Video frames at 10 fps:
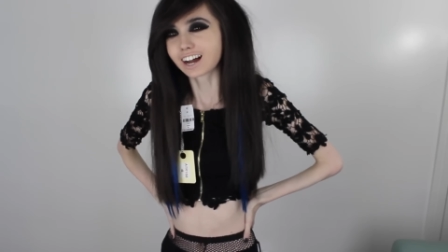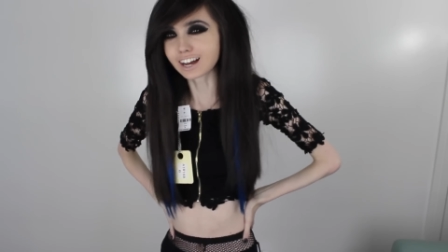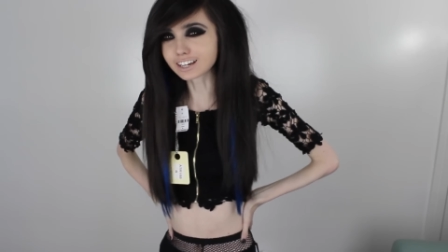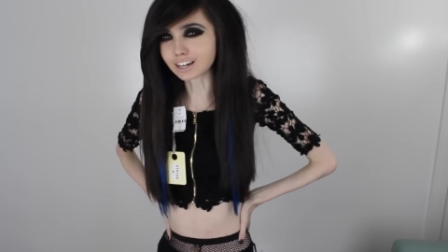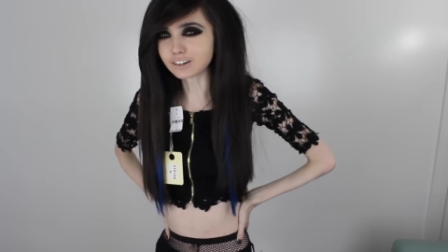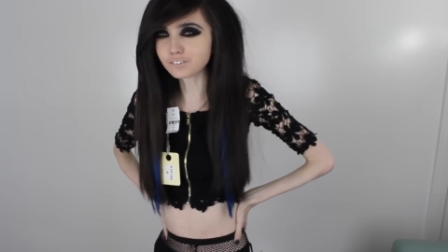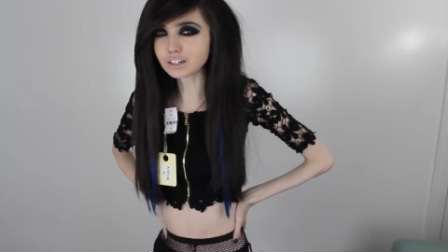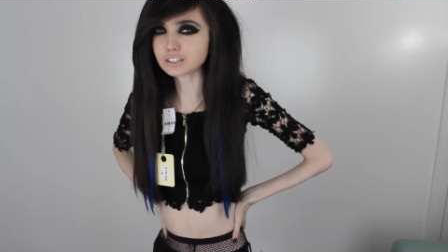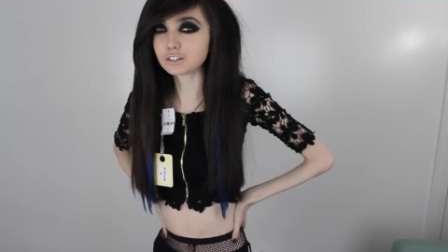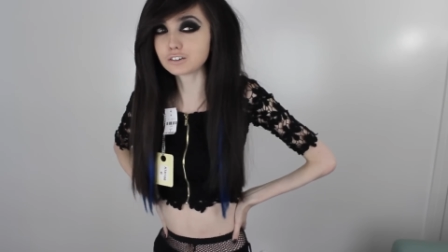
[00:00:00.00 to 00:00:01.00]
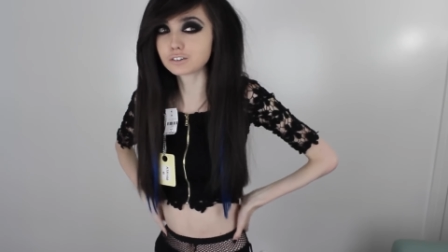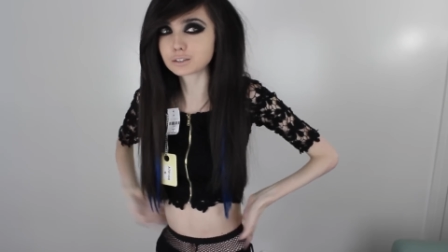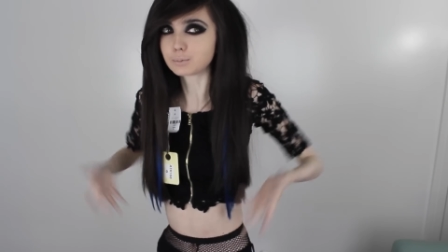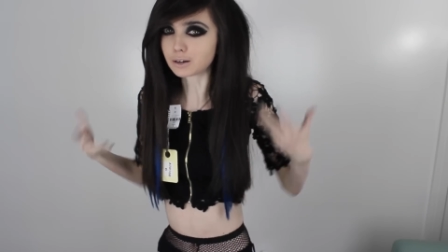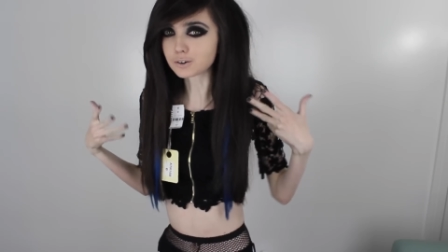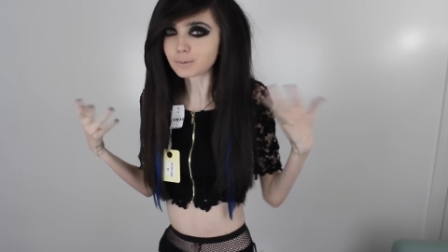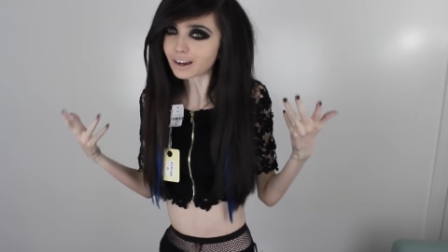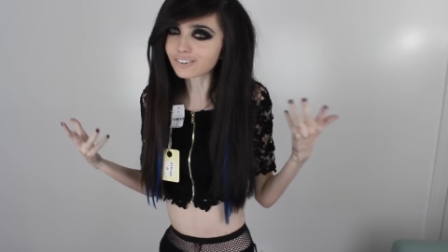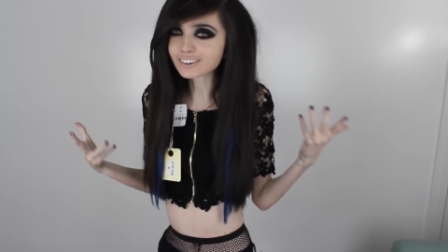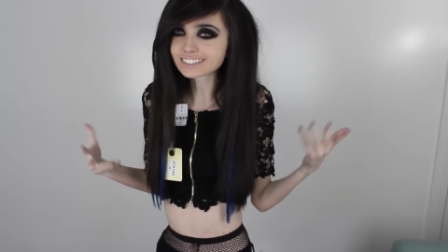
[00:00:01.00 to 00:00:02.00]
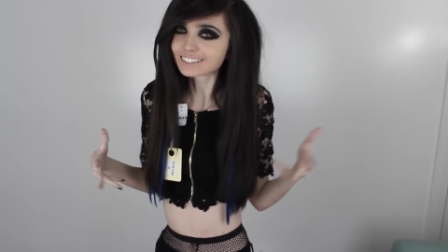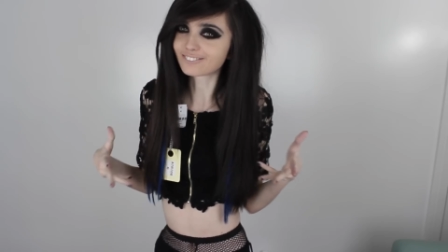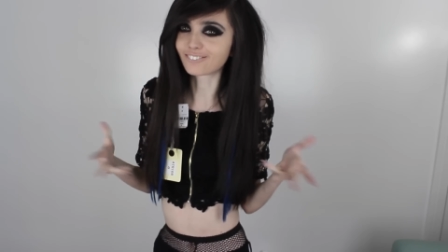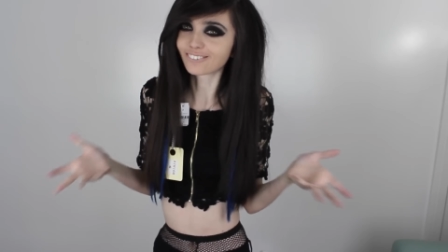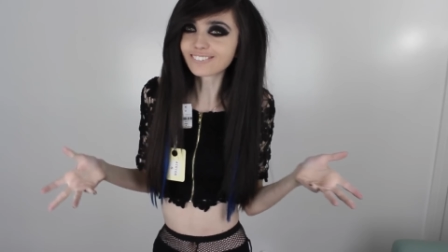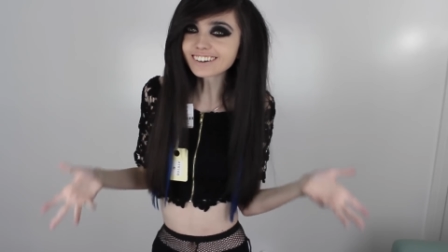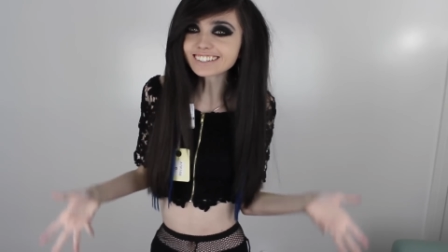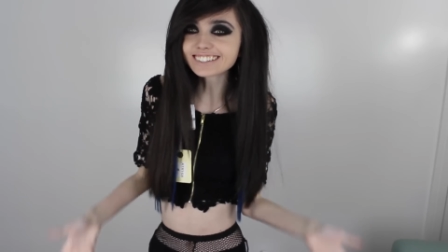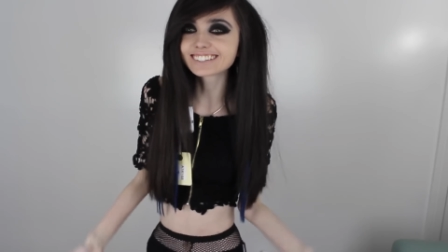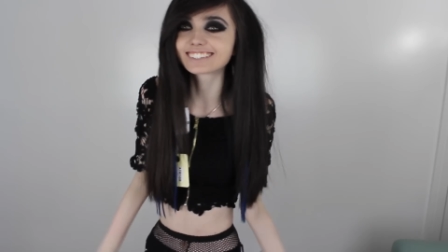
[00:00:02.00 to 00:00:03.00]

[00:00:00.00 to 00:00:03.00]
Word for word: I kind of liked how it looked better backwards than forwards.